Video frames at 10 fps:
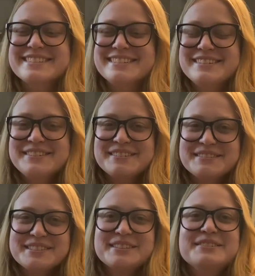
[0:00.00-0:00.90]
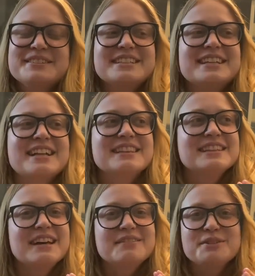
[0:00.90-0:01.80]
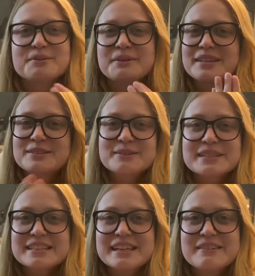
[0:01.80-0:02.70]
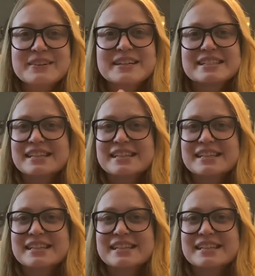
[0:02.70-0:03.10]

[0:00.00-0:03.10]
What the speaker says: Oh, it was so good. I loved the way the storytelling was.